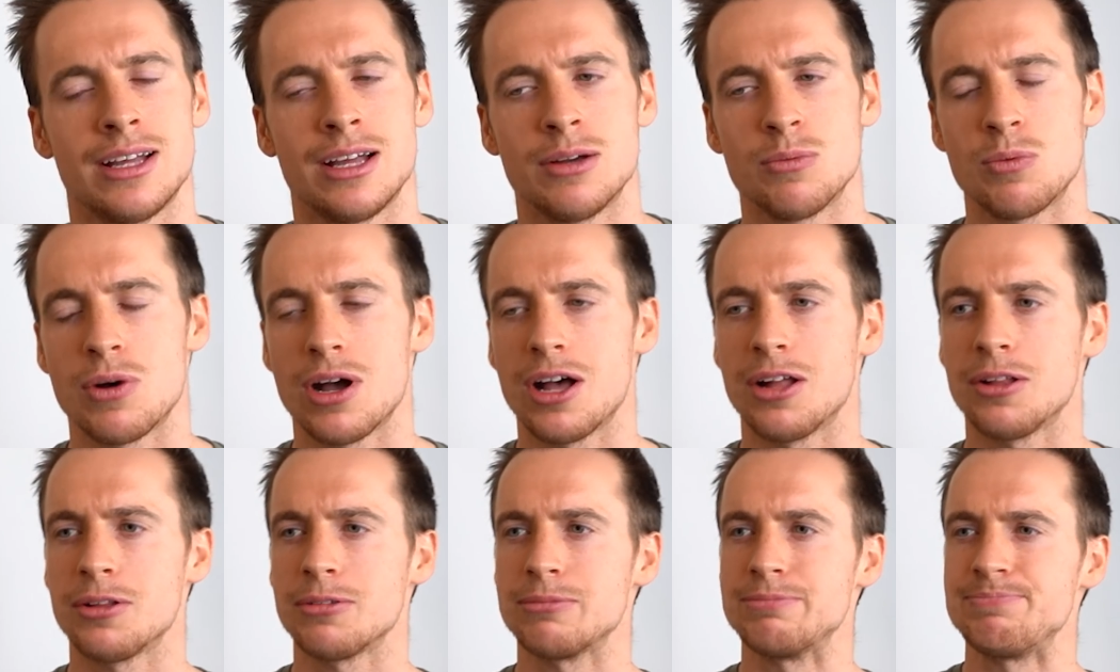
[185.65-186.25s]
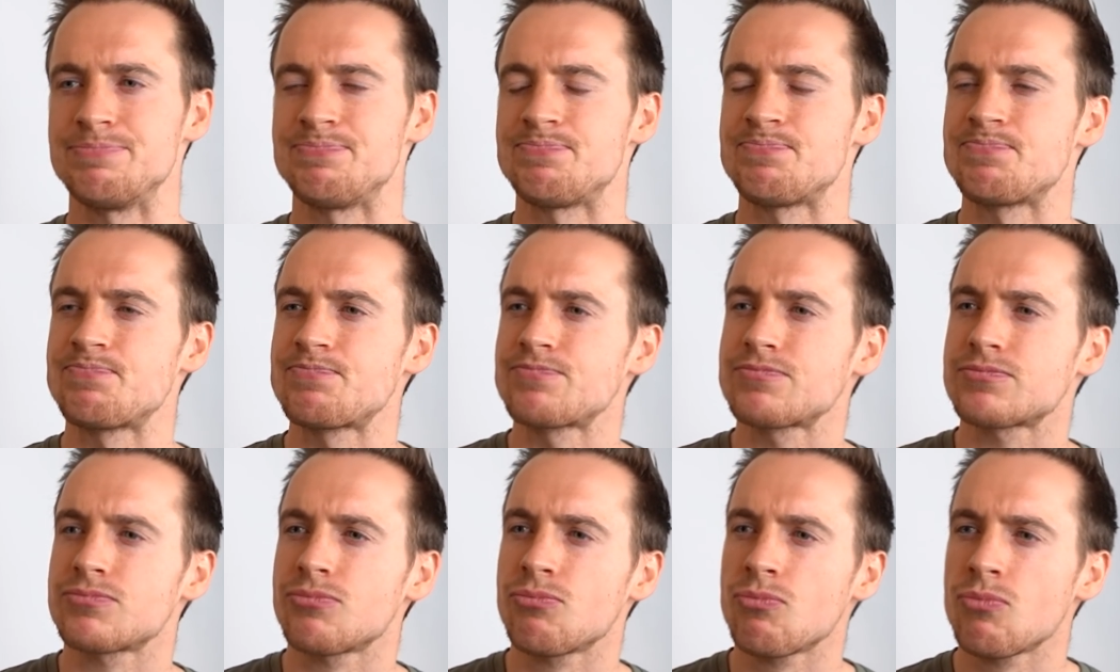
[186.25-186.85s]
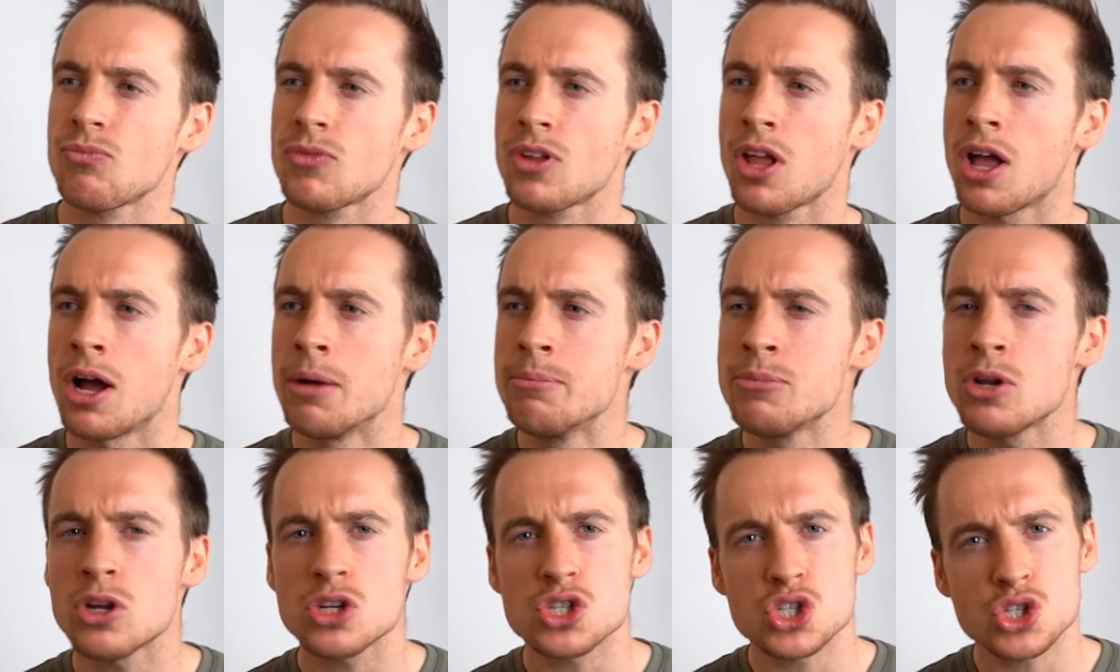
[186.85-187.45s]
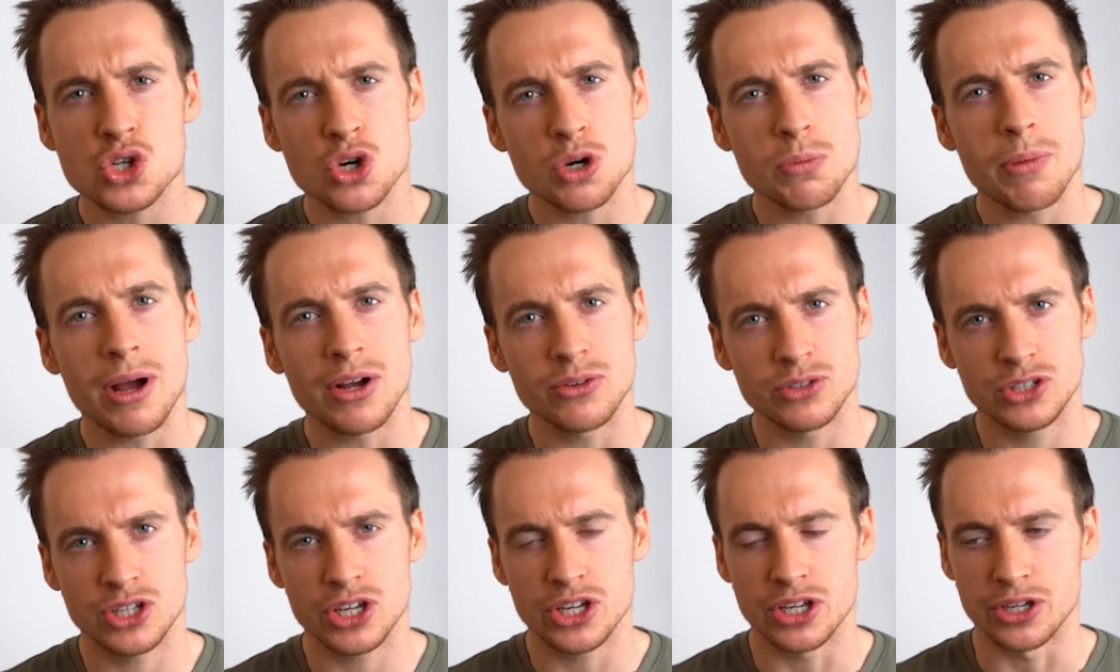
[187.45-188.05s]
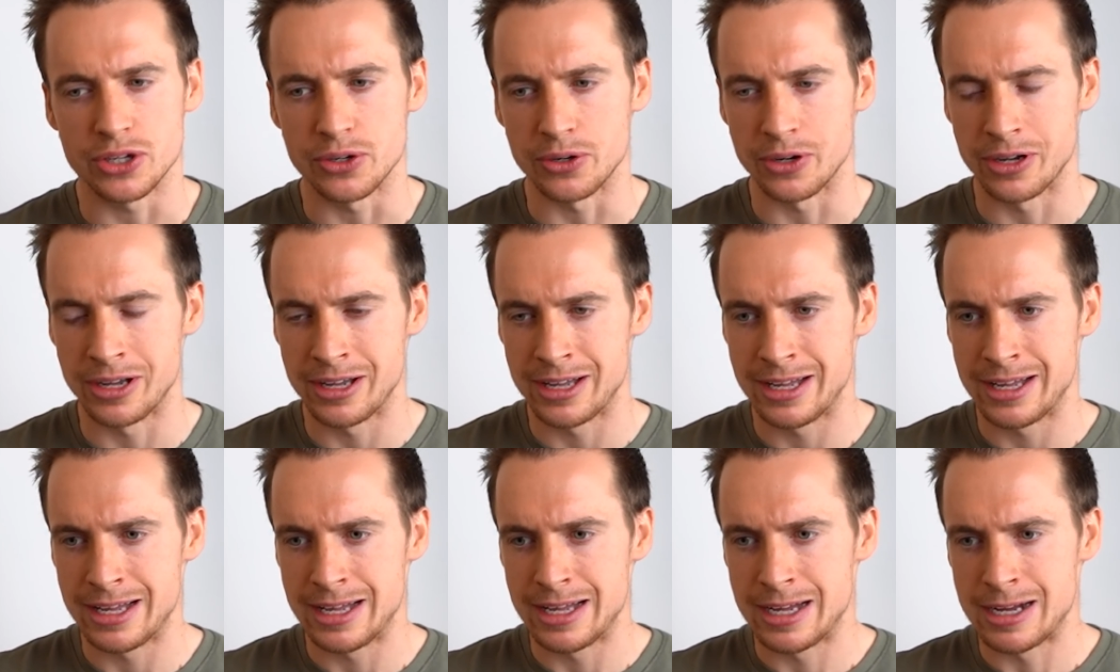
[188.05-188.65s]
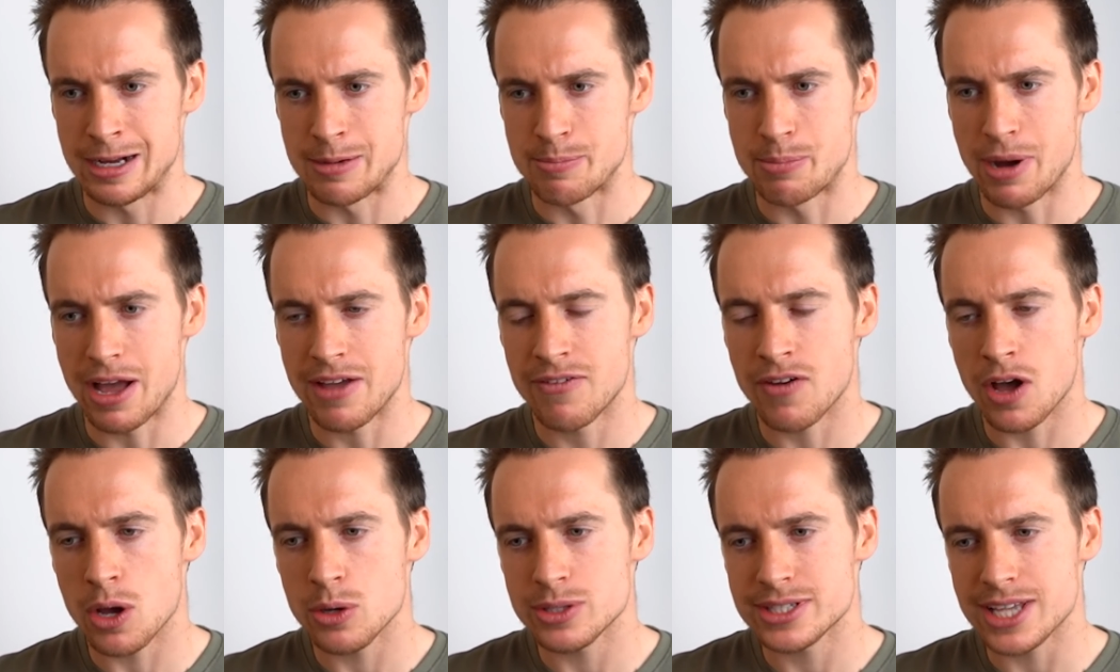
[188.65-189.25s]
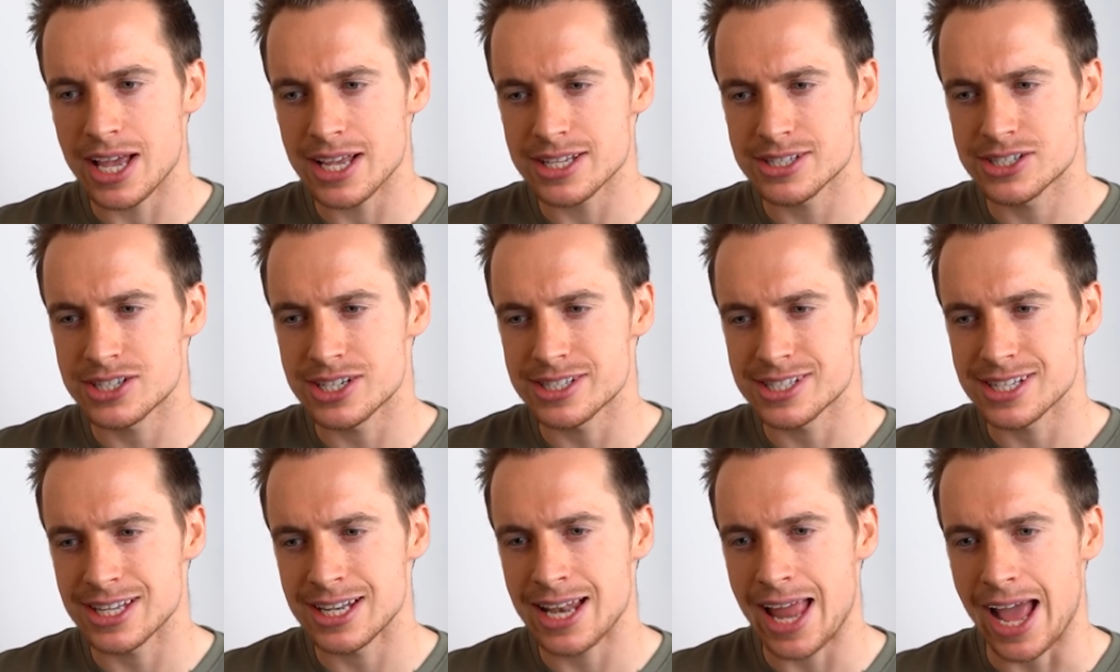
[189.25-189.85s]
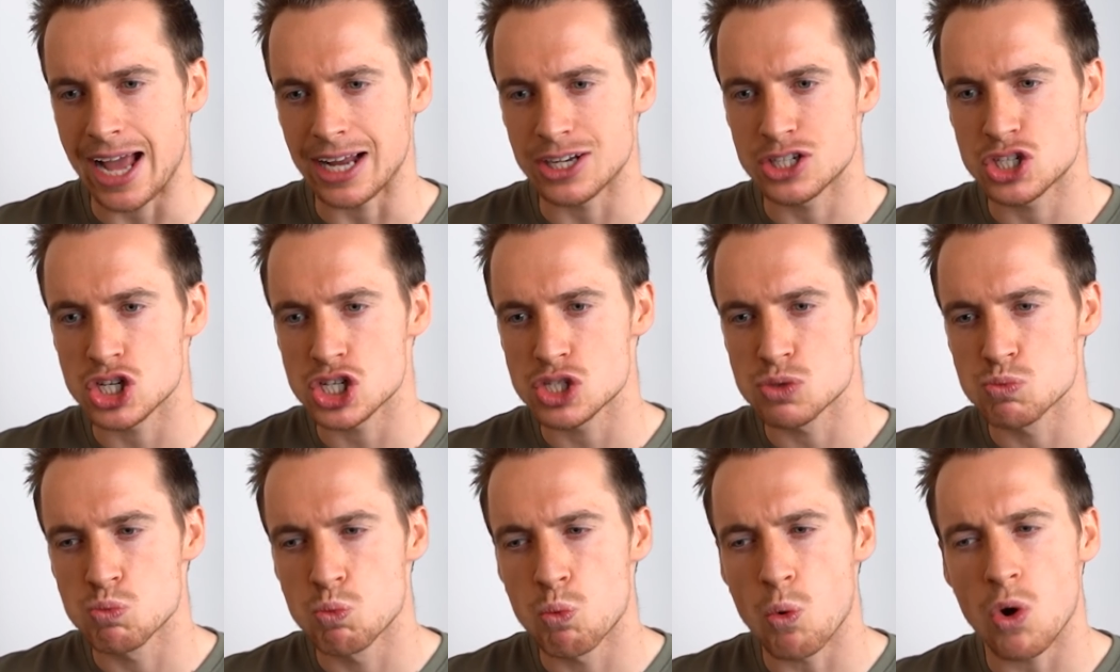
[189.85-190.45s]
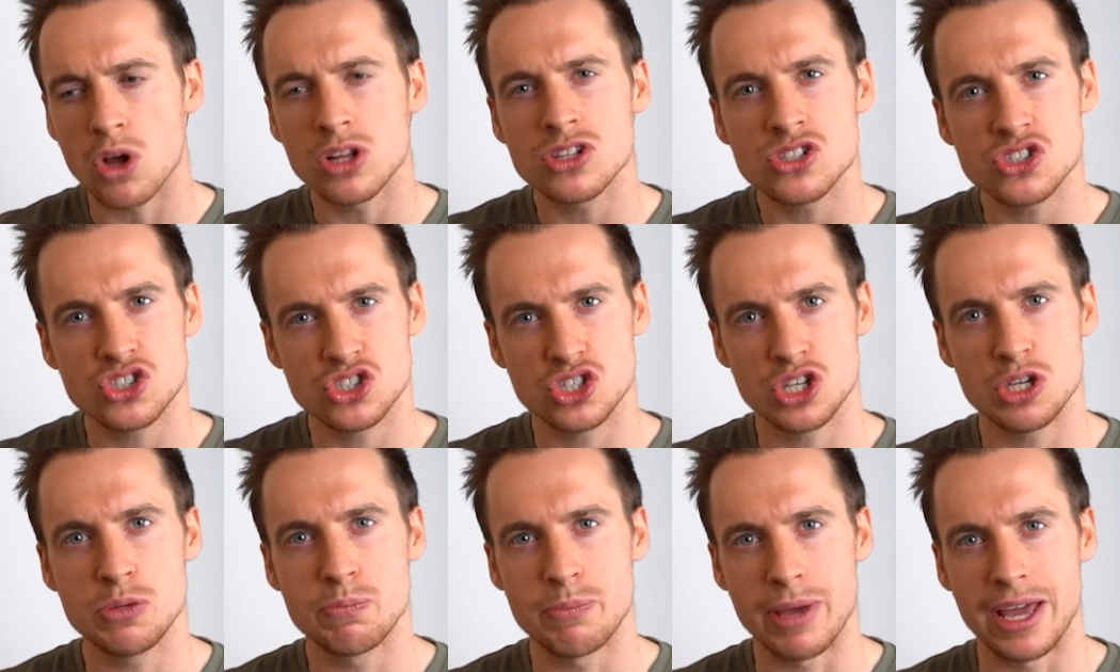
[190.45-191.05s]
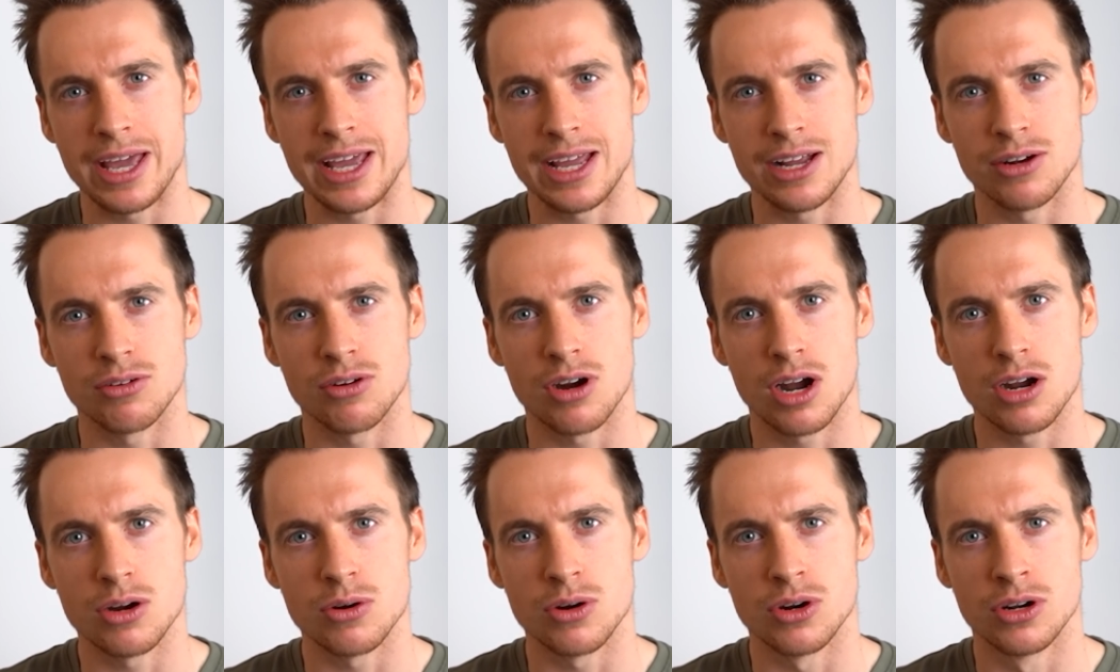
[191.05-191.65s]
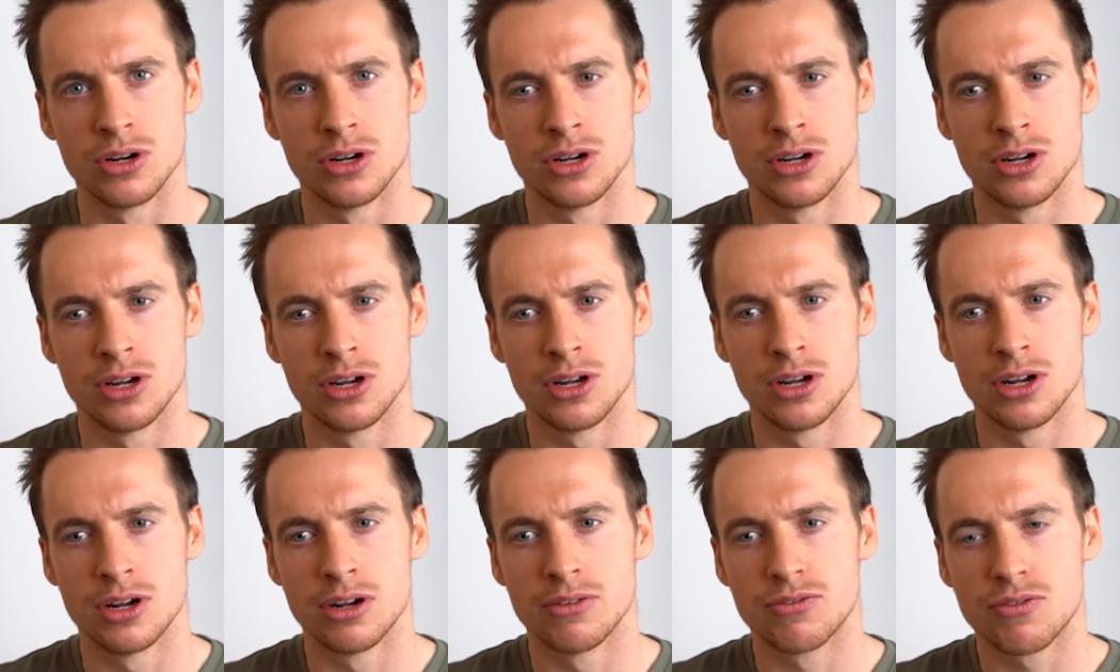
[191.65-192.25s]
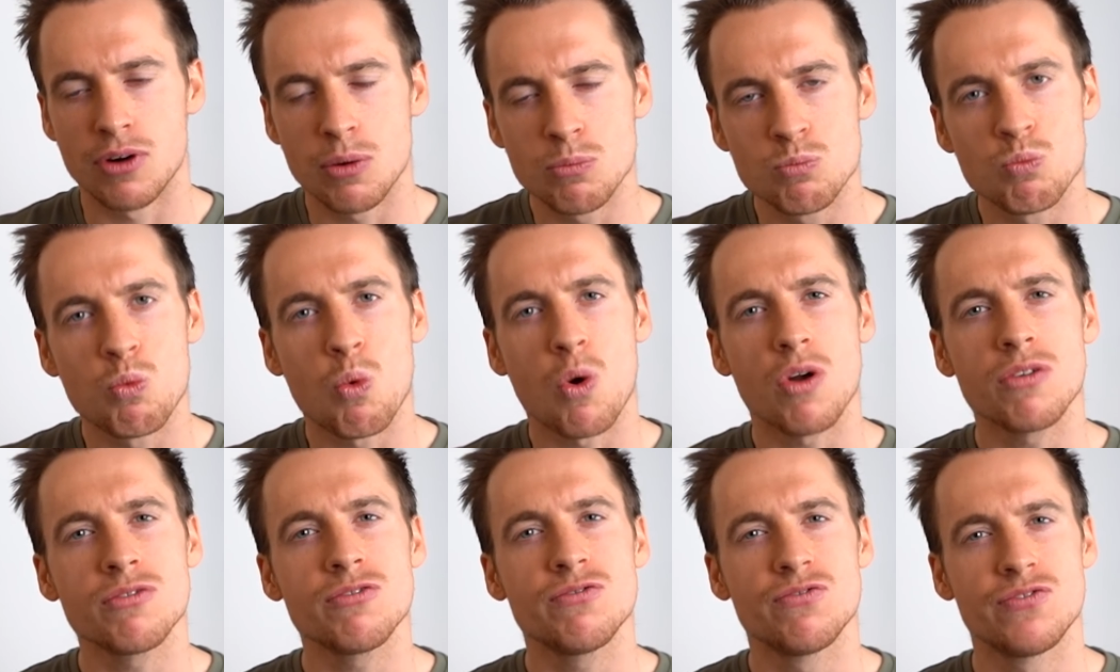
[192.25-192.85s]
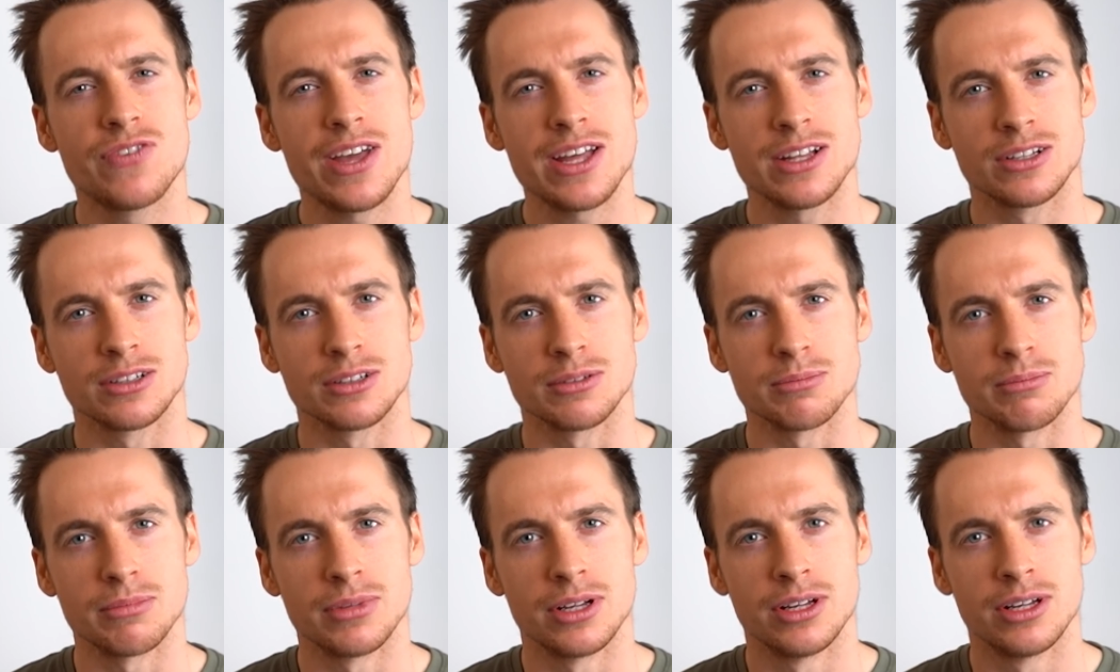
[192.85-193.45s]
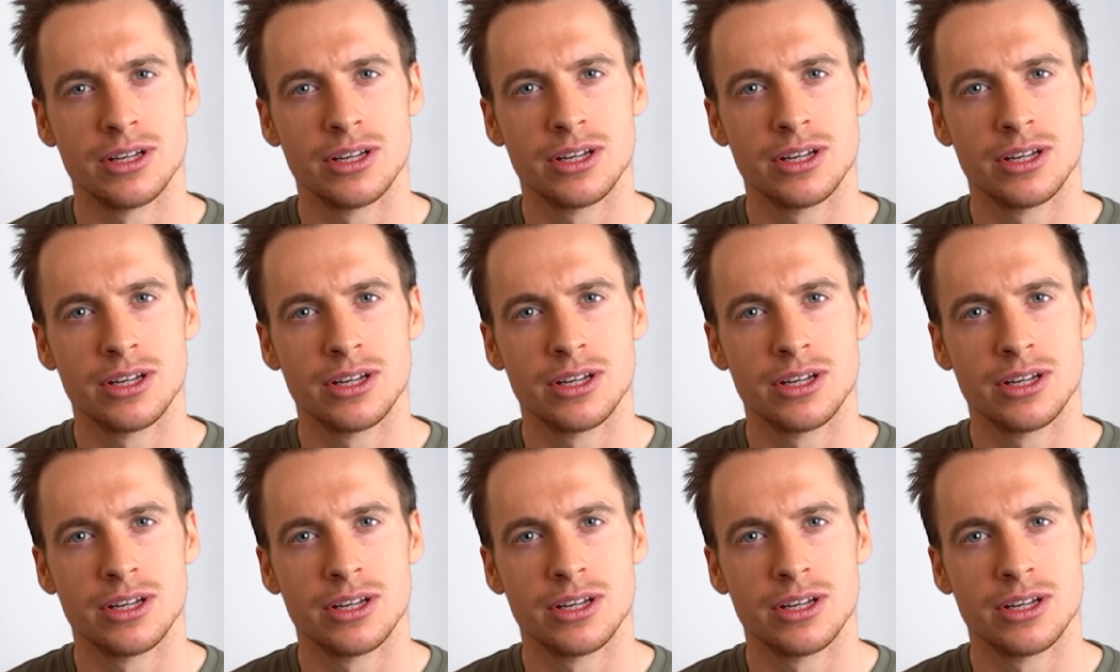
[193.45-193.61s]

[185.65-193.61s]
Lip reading: Well, I'm not sure about you, but if I was asked to select just one superhero from one film